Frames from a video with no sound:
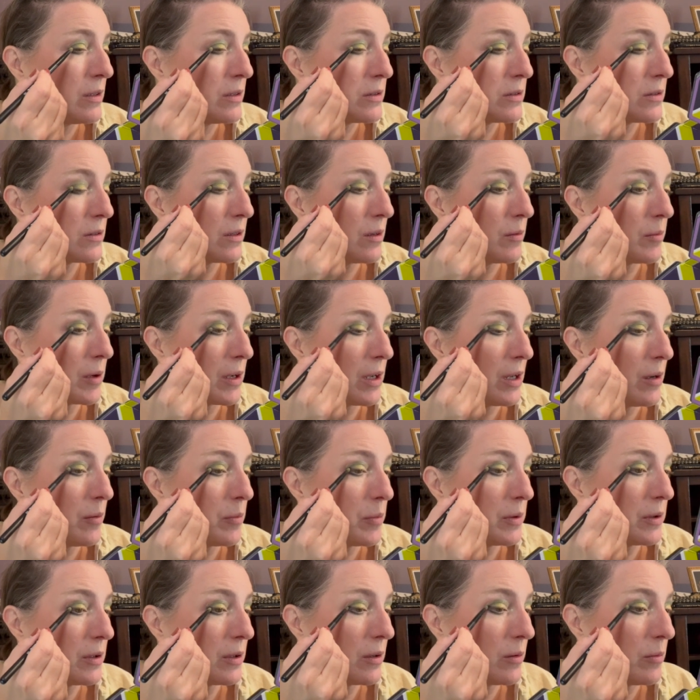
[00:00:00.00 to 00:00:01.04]
coming up
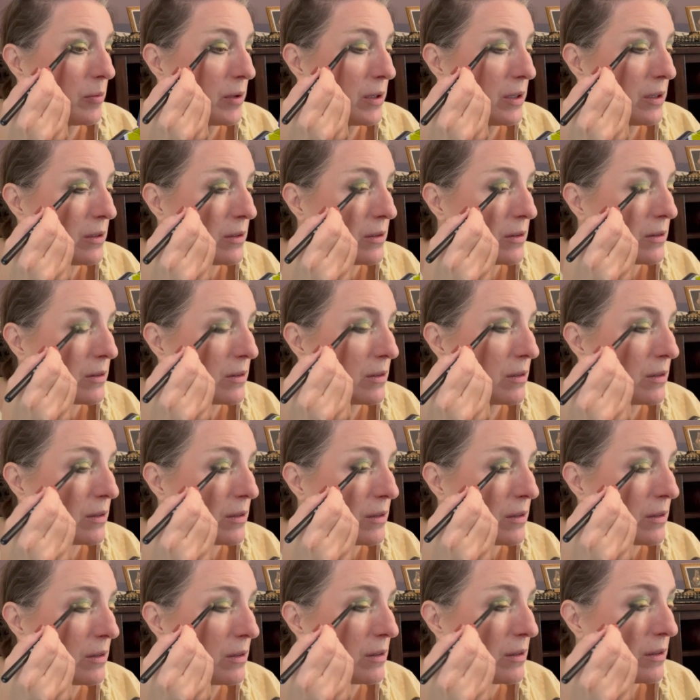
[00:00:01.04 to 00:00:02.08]
a little bit
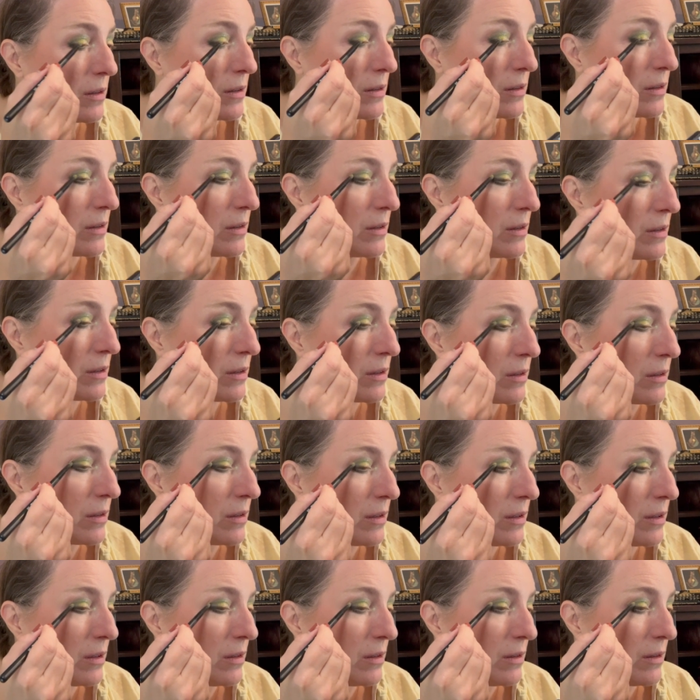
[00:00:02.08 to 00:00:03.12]
and then
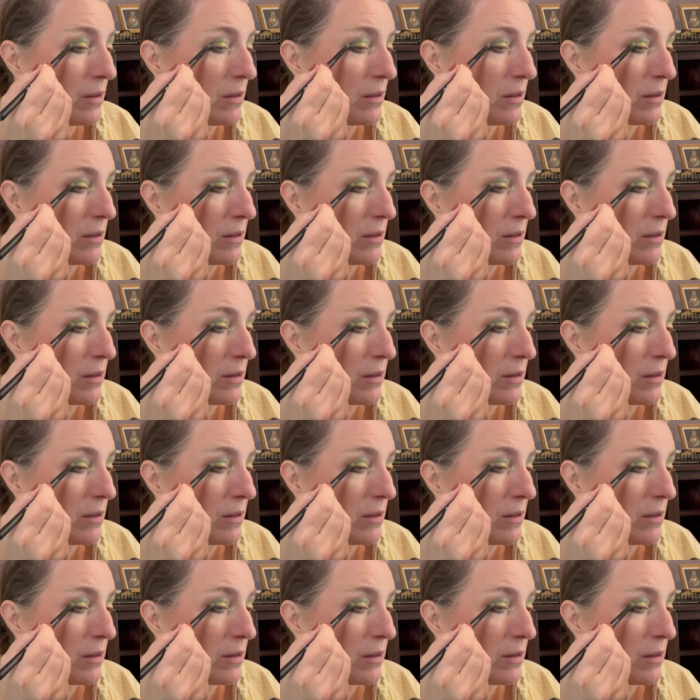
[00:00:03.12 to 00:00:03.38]
here.